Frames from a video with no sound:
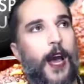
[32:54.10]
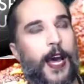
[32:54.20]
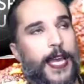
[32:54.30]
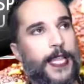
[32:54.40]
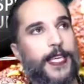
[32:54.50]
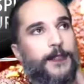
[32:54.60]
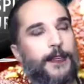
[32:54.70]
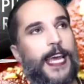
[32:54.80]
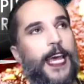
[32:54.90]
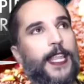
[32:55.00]
in these
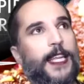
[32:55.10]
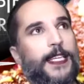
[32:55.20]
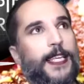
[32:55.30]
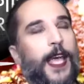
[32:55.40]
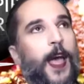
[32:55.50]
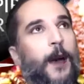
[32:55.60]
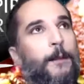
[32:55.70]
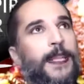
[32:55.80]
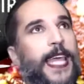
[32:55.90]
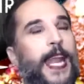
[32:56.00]
modalities.
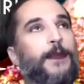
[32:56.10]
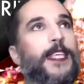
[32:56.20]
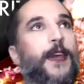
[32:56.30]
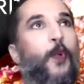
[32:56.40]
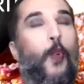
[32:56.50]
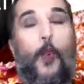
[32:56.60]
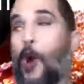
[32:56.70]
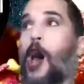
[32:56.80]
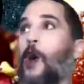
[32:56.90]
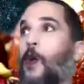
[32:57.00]
But then I was like,
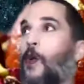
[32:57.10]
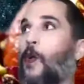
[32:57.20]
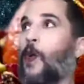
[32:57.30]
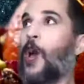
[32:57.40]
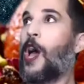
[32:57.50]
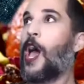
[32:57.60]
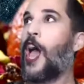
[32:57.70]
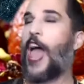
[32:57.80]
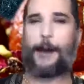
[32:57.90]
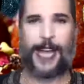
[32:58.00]
whoa,
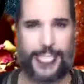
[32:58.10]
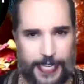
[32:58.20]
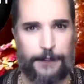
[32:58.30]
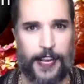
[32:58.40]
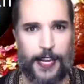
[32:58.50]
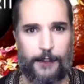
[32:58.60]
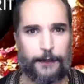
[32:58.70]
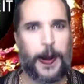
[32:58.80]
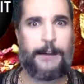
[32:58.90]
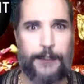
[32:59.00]
am I different
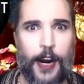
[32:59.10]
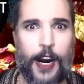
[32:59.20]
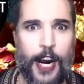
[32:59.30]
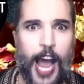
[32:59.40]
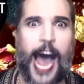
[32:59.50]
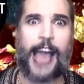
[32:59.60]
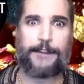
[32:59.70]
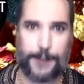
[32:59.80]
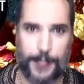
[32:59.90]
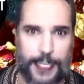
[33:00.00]
forever? I
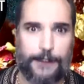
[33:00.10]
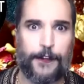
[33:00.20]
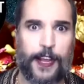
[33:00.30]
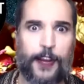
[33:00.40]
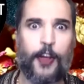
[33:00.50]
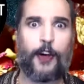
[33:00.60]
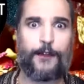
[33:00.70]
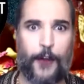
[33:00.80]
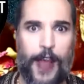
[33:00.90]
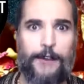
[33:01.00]
feel different
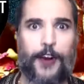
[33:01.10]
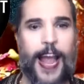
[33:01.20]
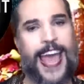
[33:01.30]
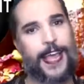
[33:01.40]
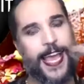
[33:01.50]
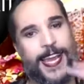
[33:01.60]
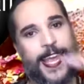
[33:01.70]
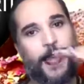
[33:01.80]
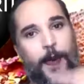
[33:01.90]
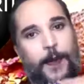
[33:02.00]
forever. And
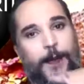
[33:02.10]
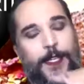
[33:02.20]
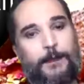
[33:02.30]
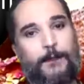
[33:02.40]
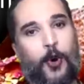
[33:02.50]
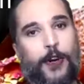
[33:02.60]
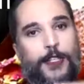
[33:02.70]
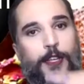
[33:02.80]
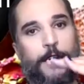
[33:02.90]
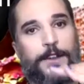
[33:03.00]
it was more
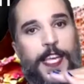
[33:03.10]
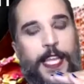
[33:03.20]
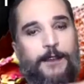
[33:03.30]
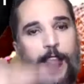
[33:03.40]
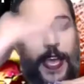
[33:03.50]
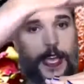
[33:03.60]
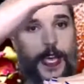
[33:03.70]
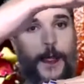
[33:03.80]
so a feeling of like,